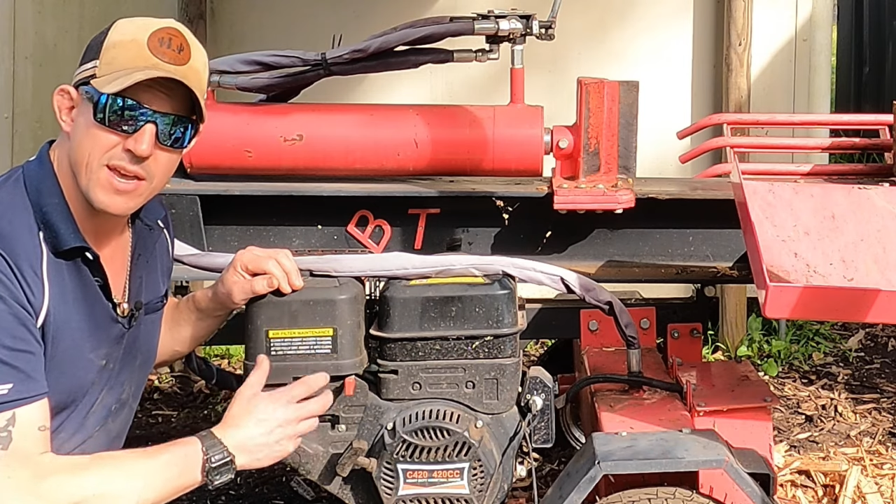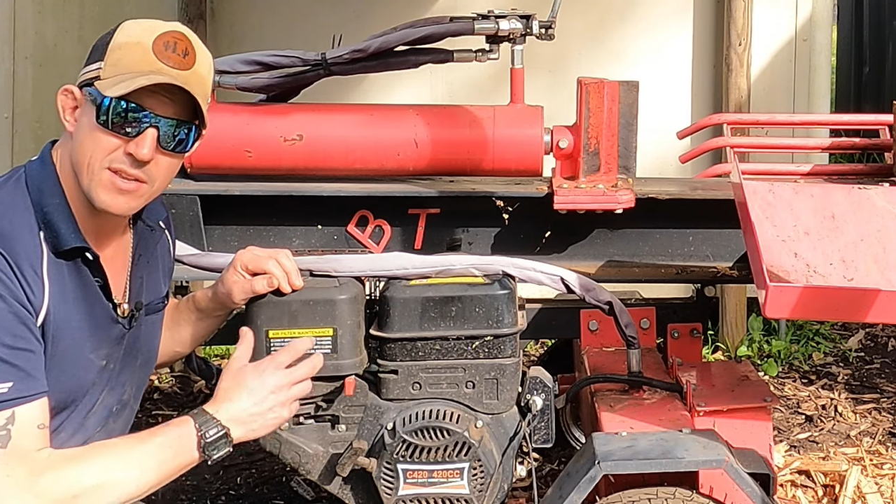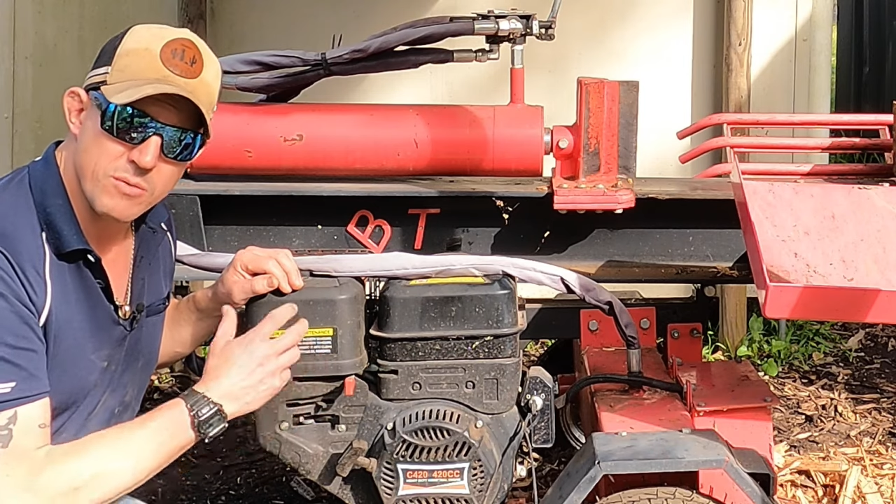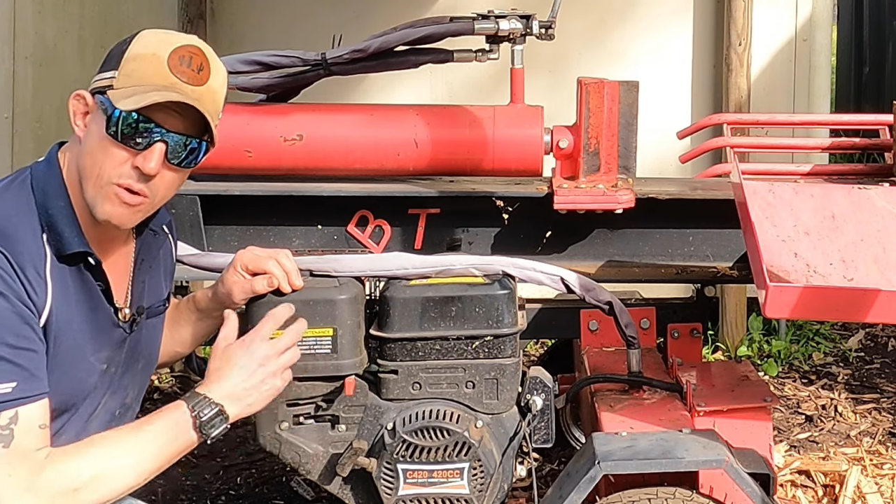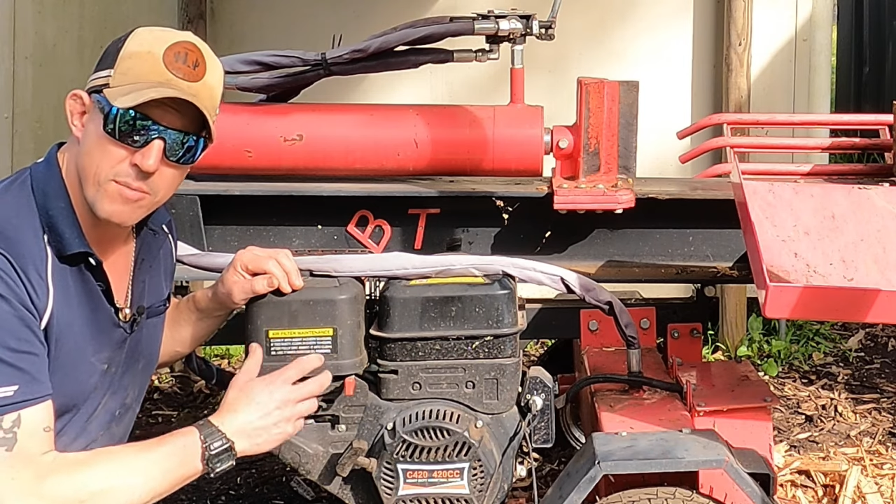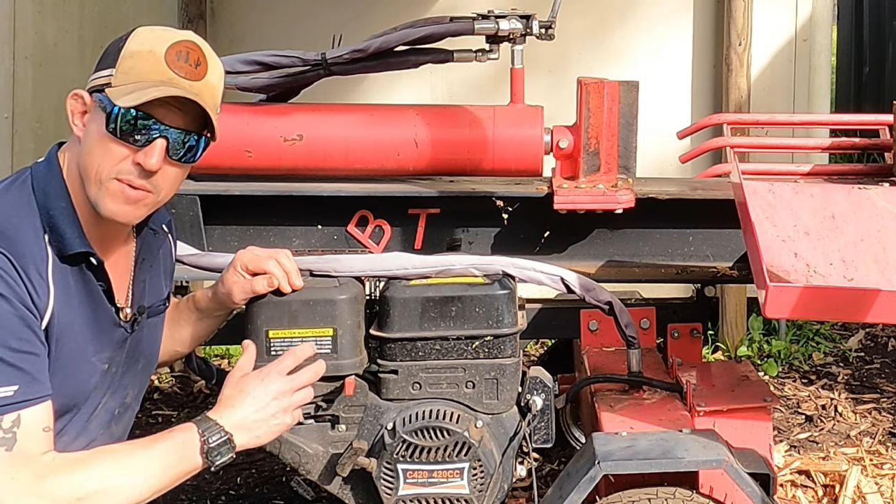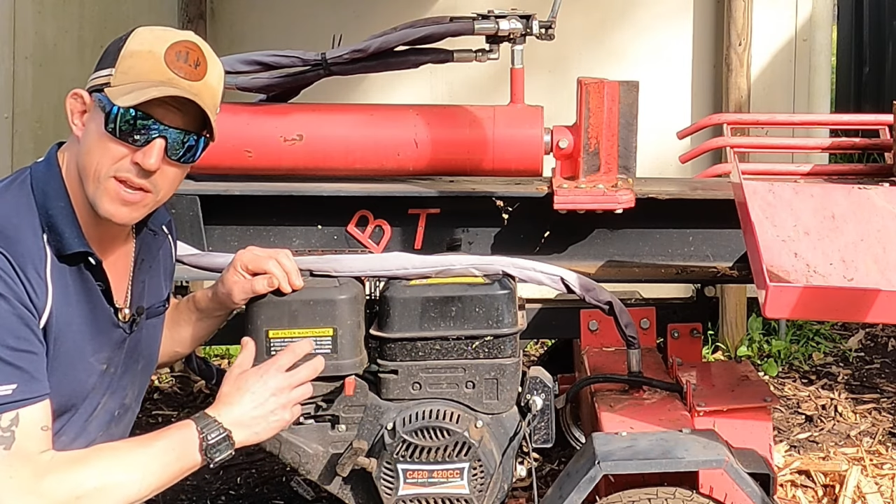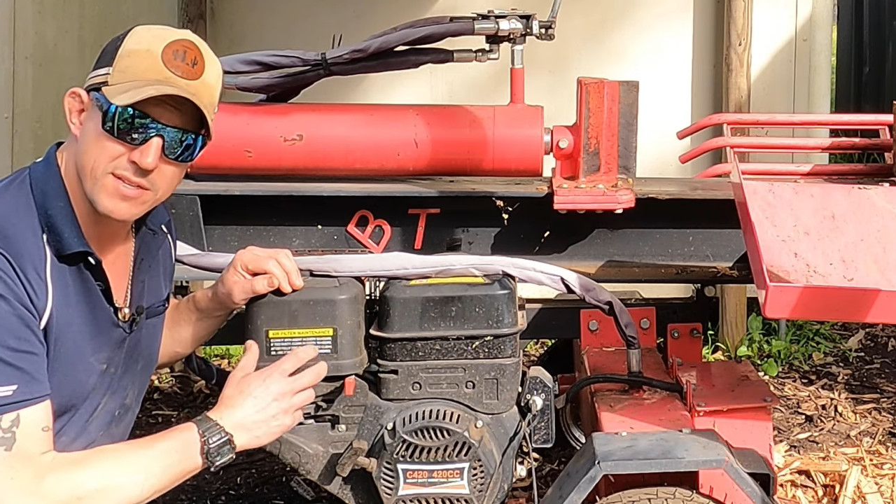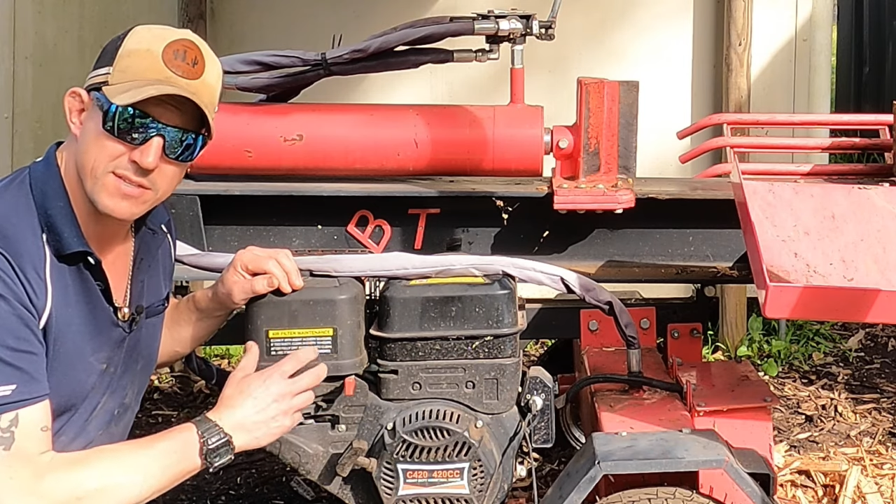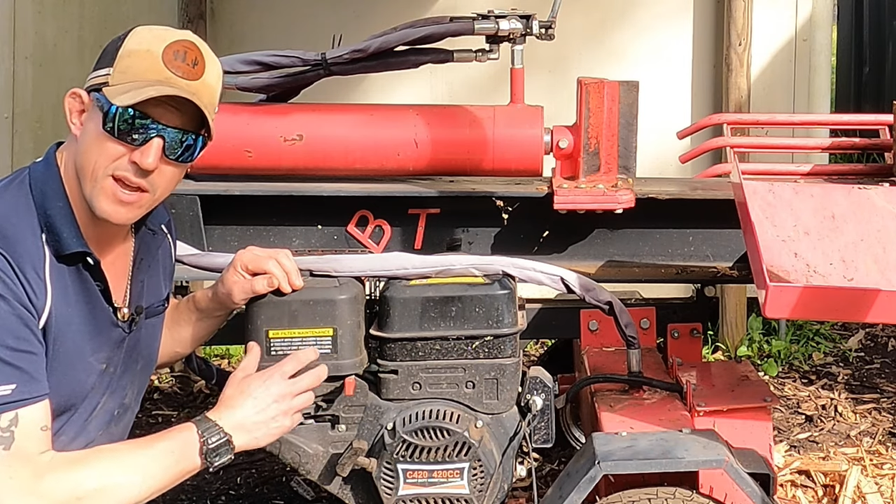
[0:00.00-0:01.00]
and you won't be
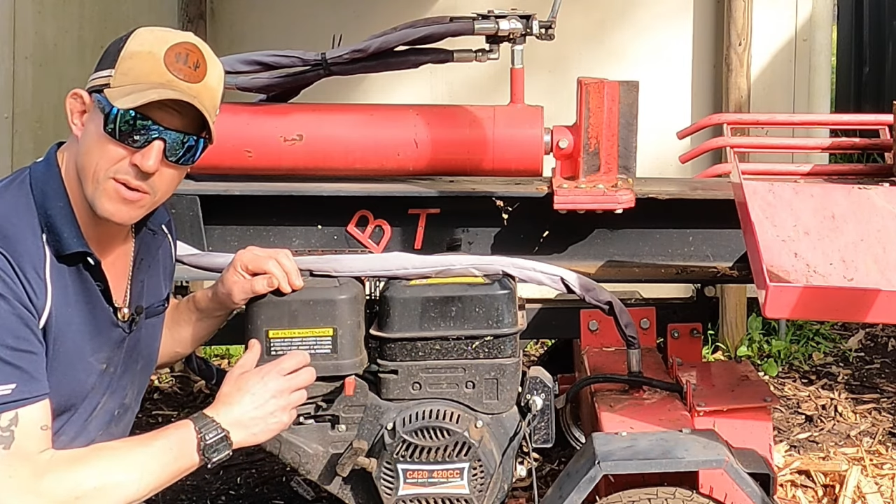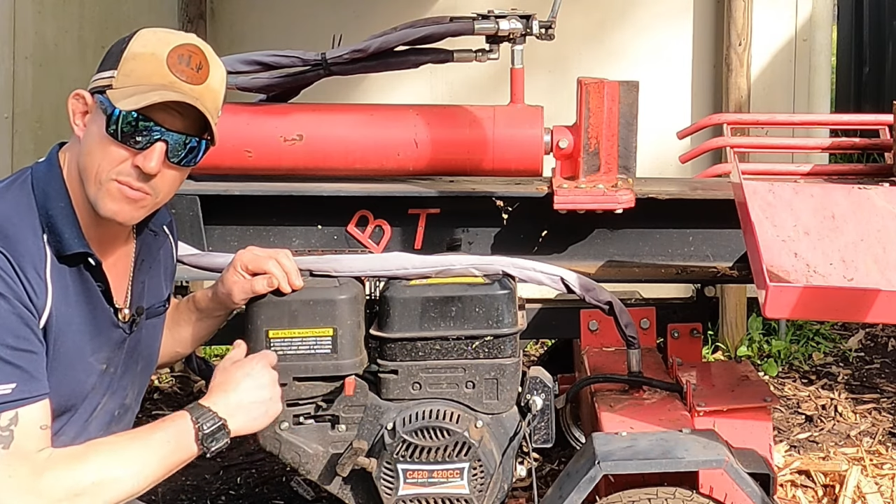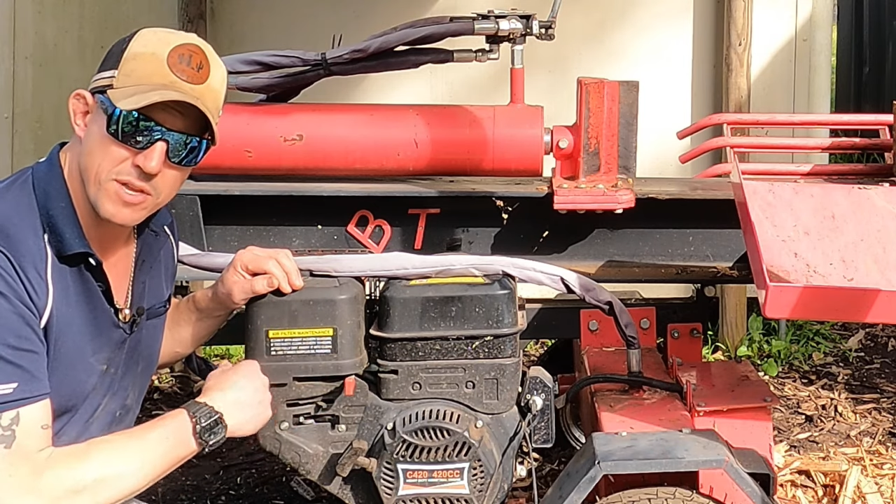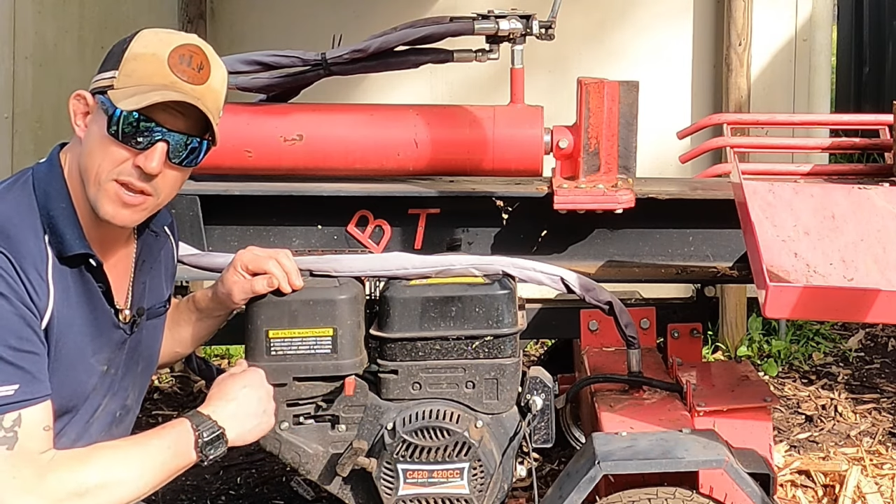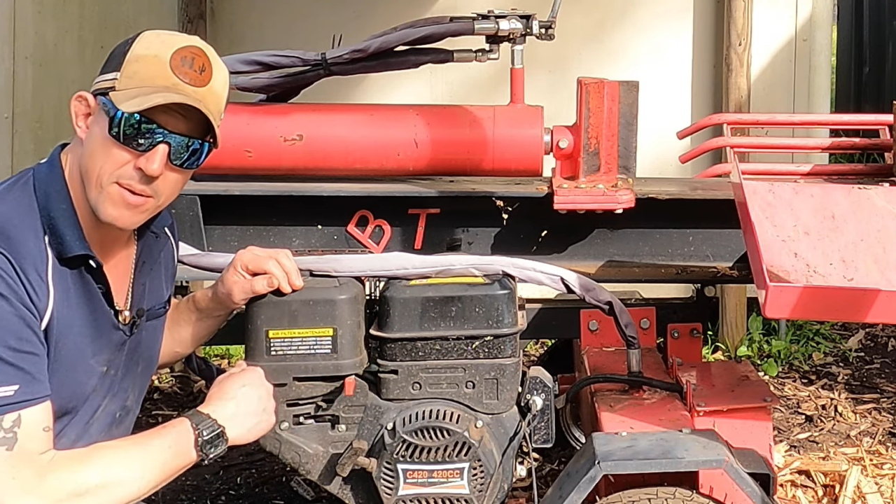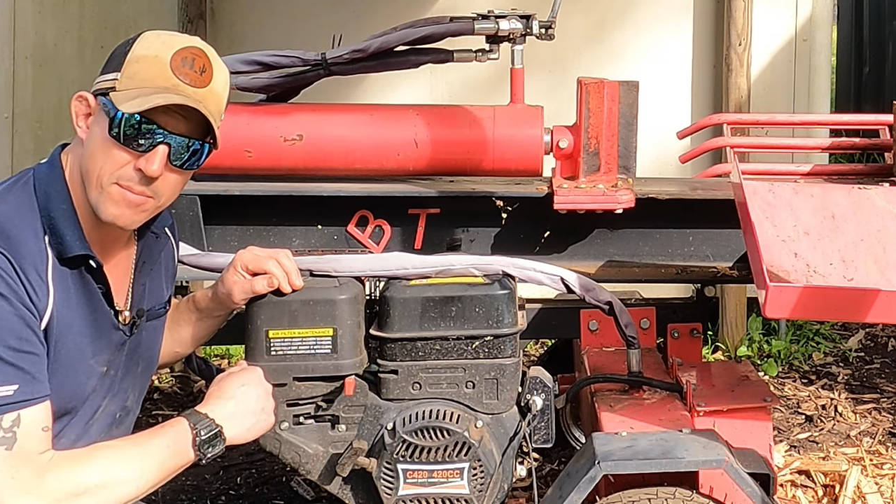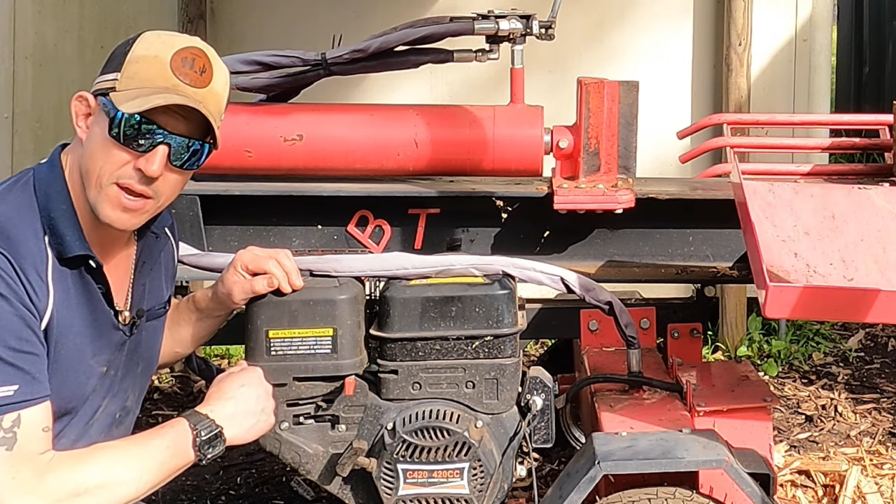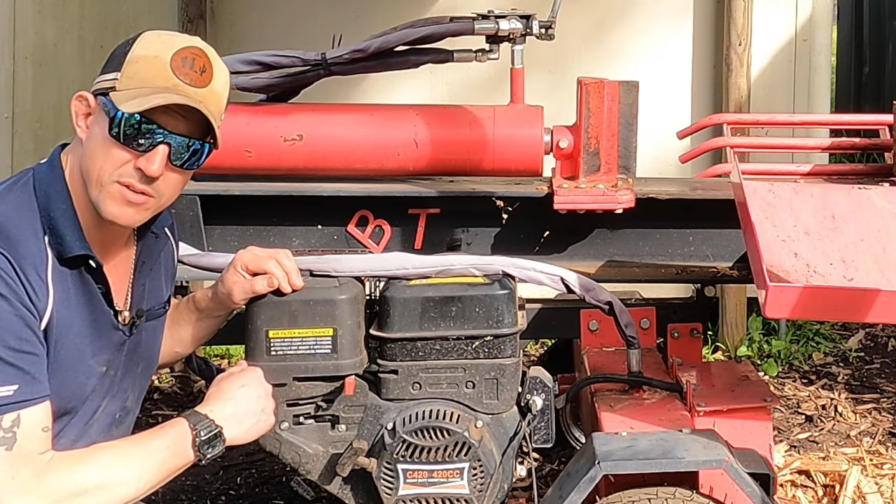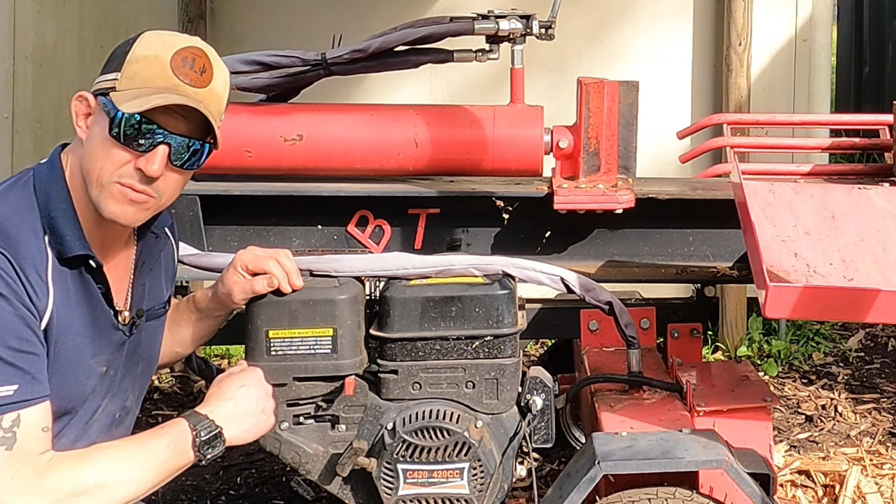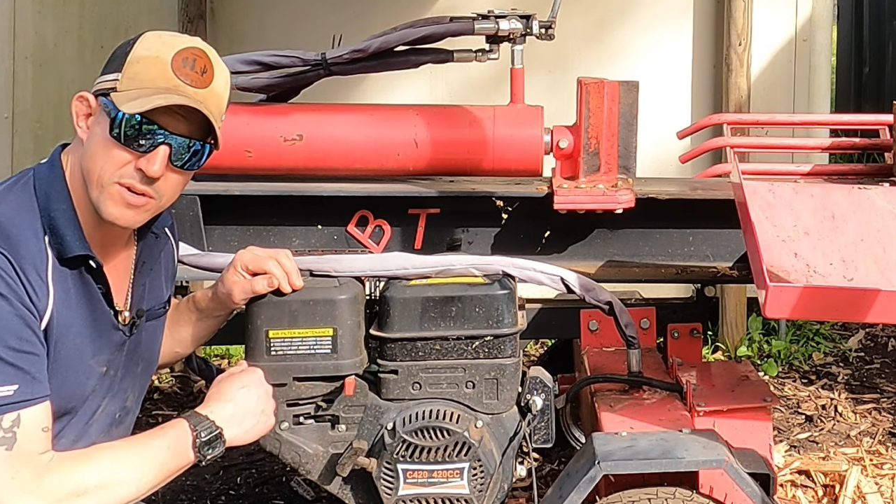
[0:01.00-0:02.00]
able to start it when you come
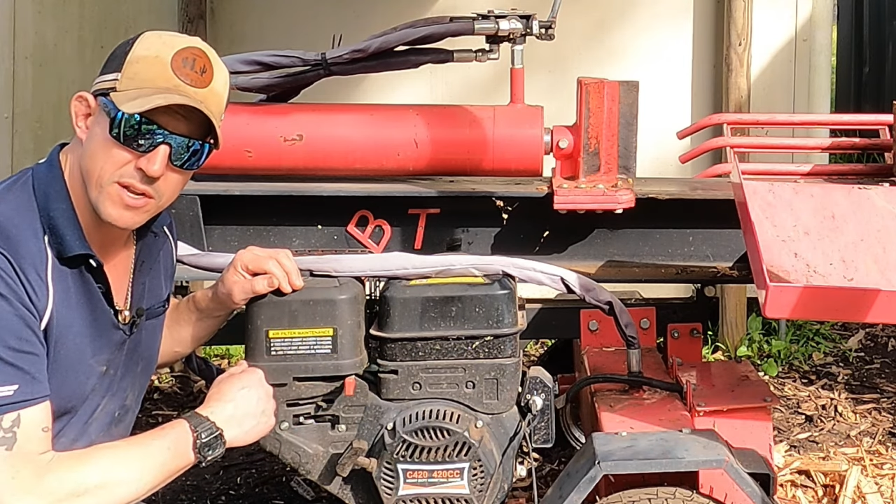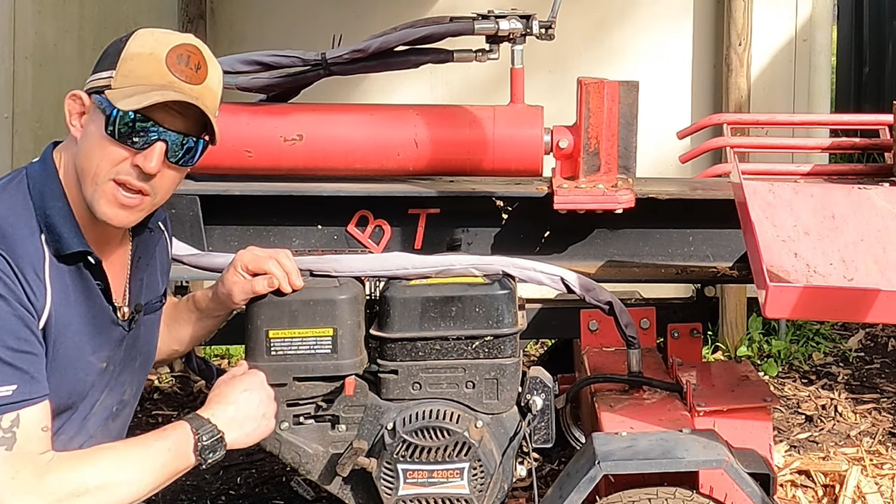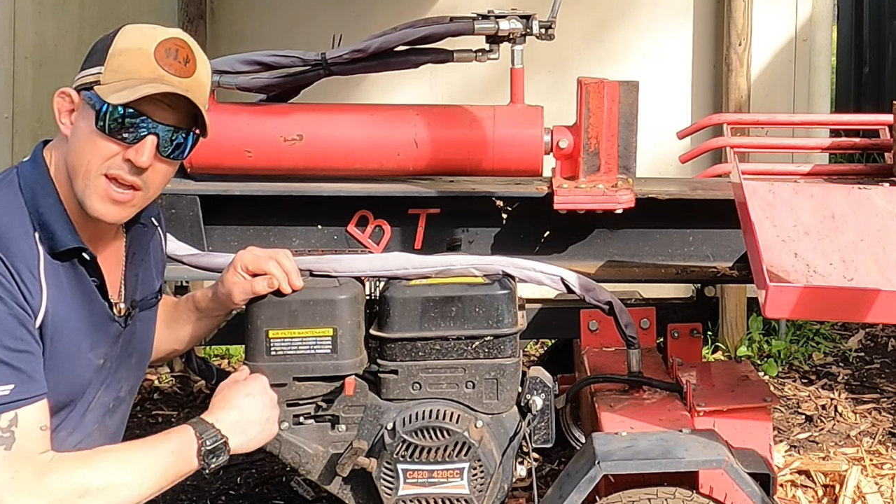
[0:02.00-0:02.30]
back to it.